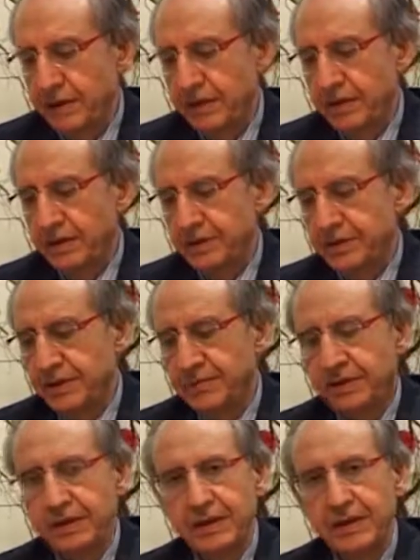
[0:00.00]
and
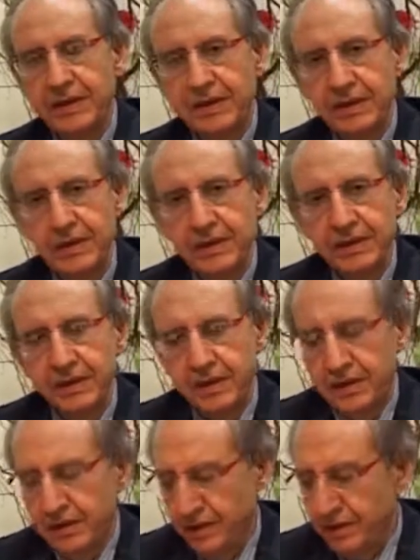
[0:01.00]
similarly
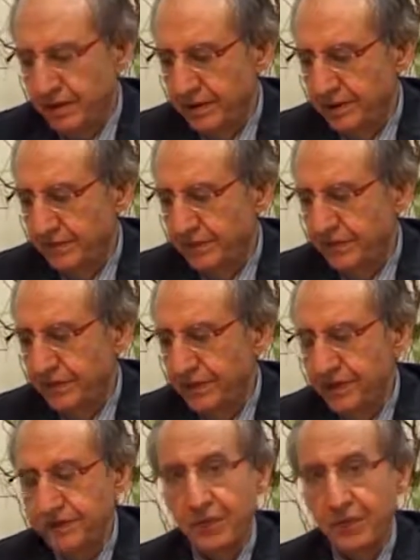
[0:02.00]
the